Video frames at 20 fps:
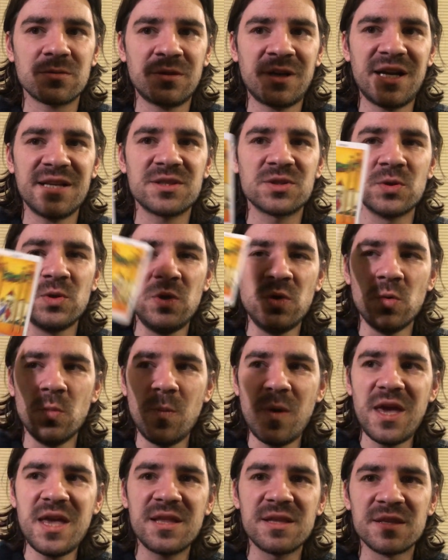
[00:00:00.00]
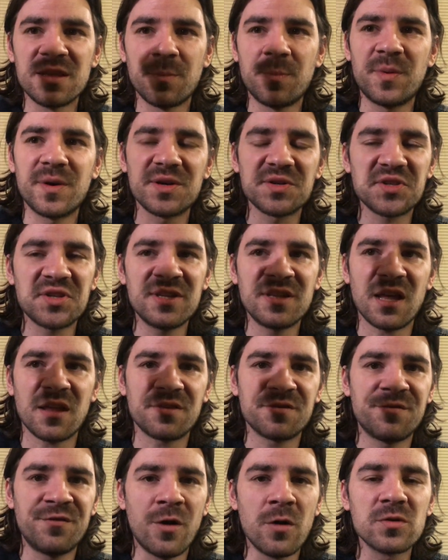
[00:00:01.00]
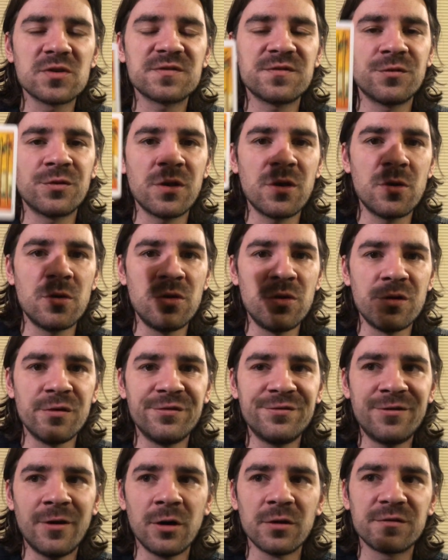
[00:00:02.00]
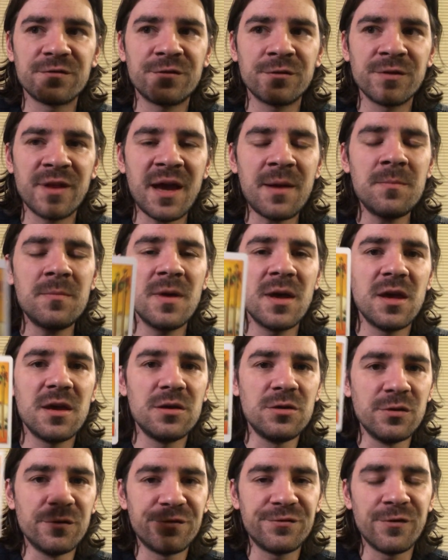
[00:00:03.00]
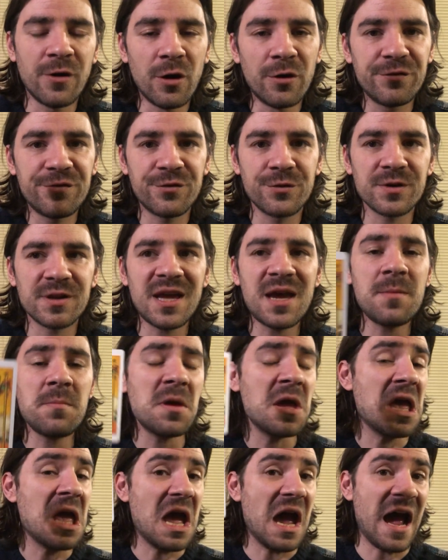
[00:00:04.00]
All right, so you meet the person that falls for you, you fought for them, you fall for them,